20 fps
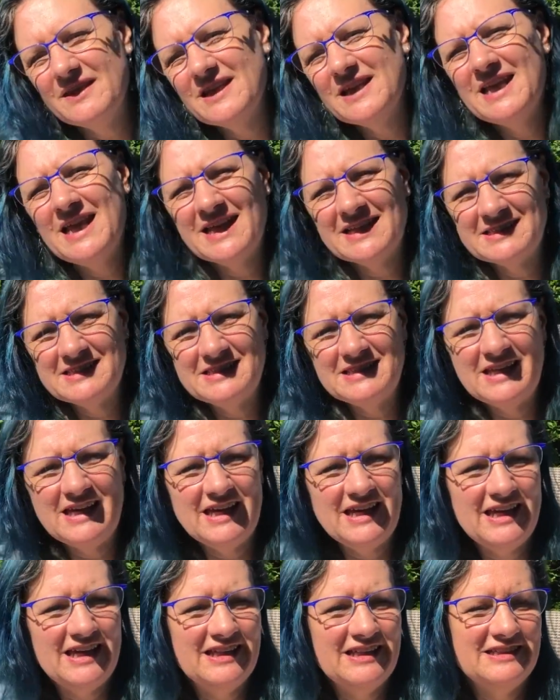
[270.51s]
The next
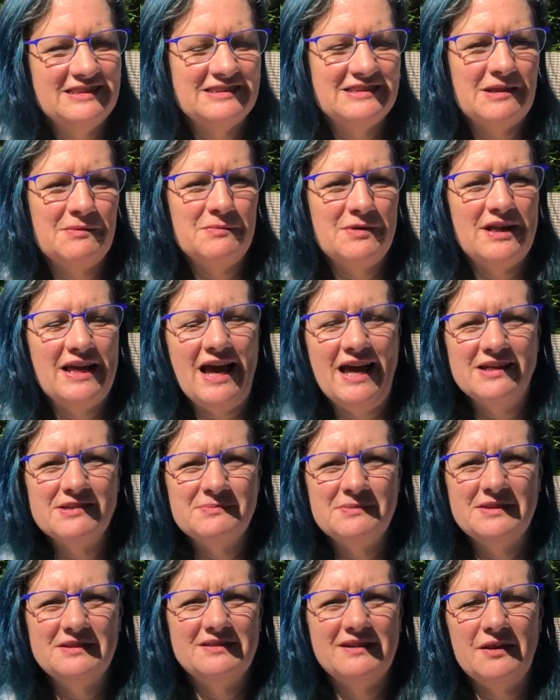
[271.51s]
day, somebody
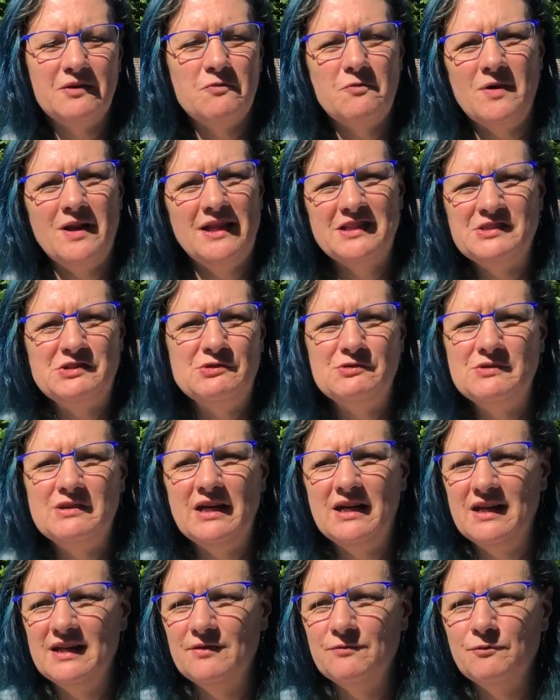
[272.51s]
asked me, it's like, what had you
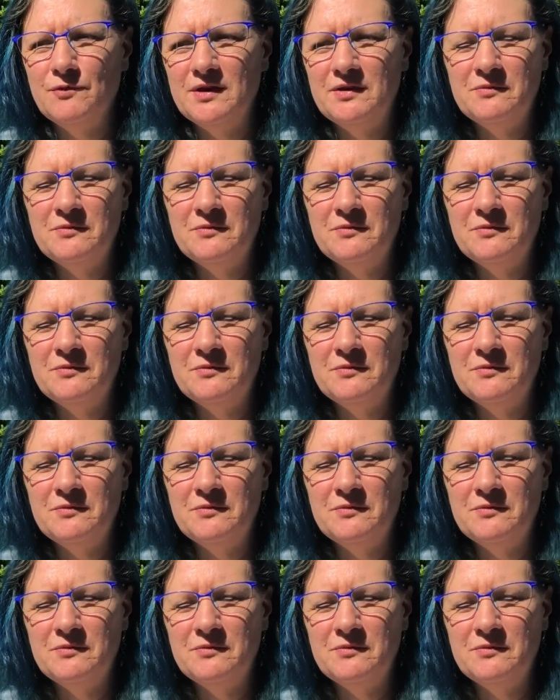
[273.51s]
done?